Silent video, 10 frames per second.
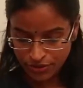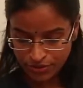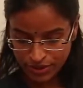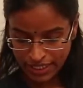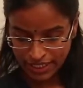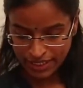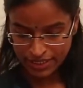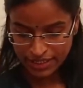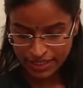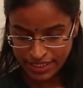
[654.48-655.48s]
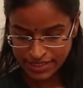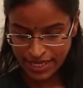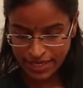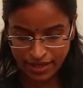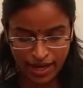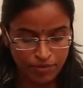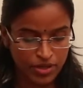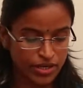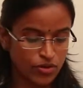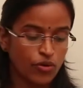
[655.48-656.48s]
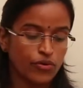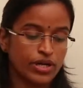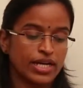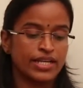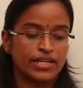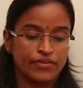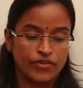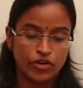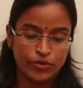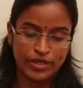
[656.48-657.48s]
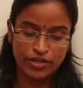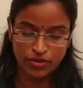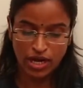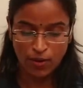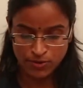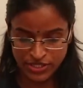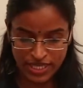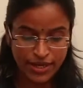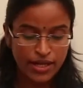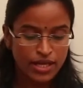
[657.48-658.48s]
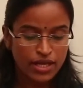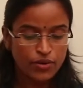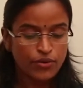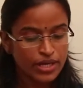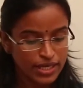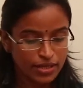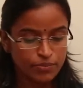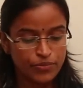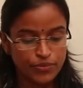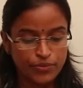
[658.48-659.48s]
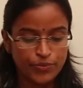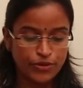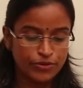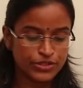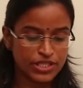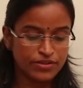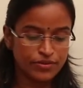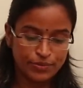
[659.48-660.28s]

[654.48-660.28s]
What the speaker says: to any other things like crime rate or clean environment or housing or air pollution